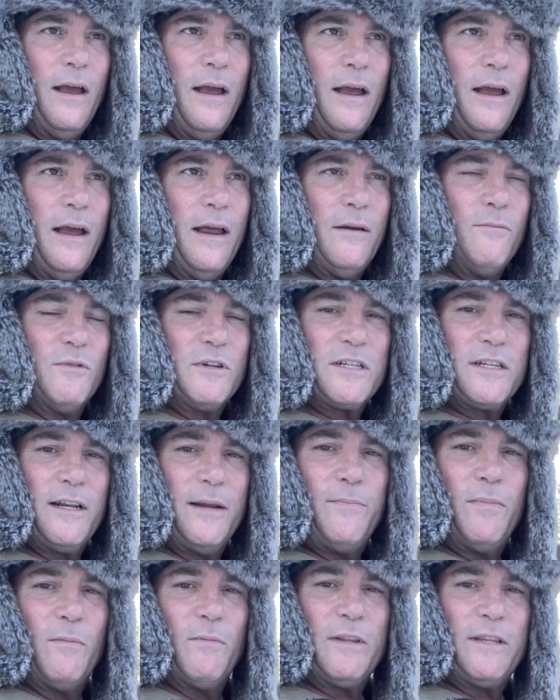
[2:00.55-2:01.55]
and was
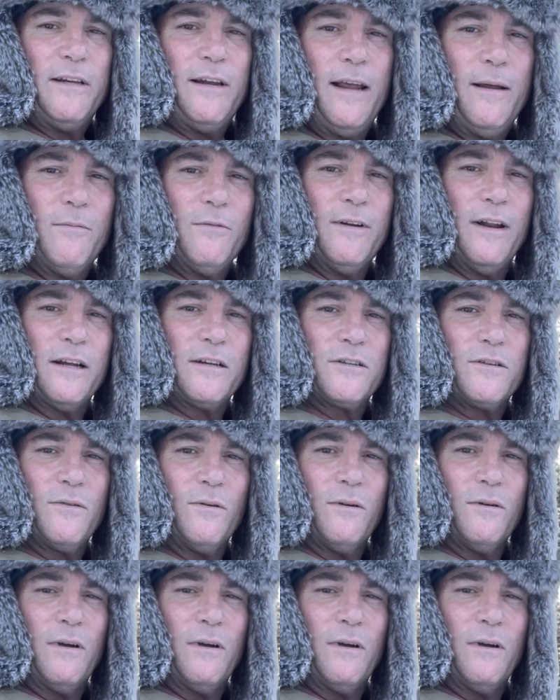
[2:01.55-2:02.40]
sleeping with the neighbor next door,